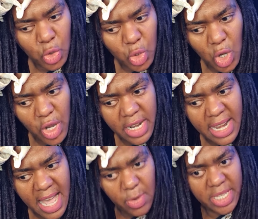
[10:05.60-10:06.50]
to
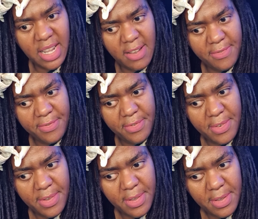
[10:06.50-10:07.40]
soil ourselves
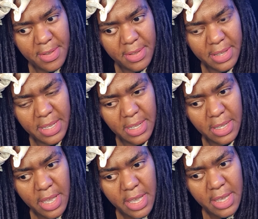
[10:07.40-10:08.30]
uh,
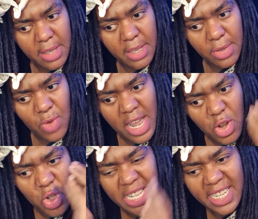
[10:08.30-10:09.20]
uh, while
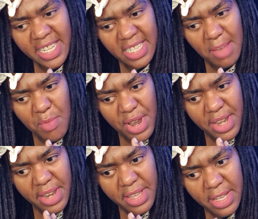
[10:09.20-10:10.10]
you're cleaning
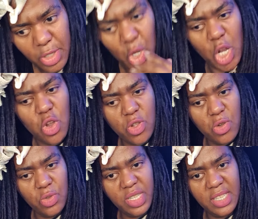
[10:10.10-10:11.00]
someone, soil your
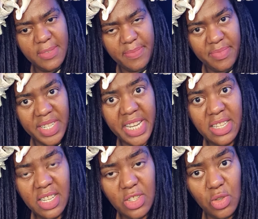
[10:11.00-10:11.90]
clothes,
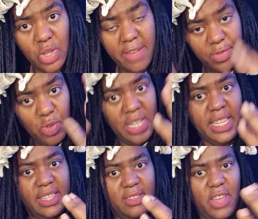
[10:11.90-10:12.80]
right? You have to
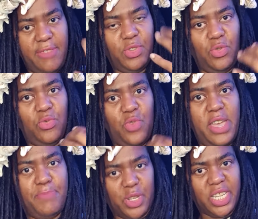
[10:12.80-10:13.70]
clean, you have to
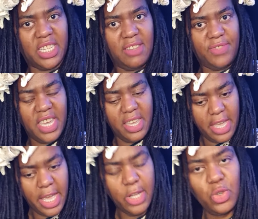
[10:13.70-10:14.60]
wear protective gear
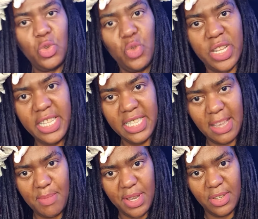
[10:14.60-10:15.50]
to clean
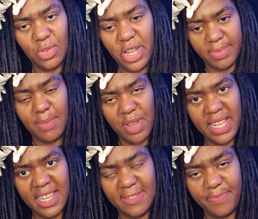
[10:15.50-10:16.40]
someone, to have someone
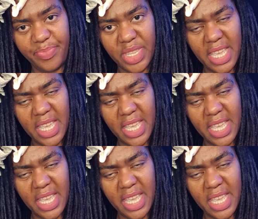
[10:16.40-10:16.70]
clean.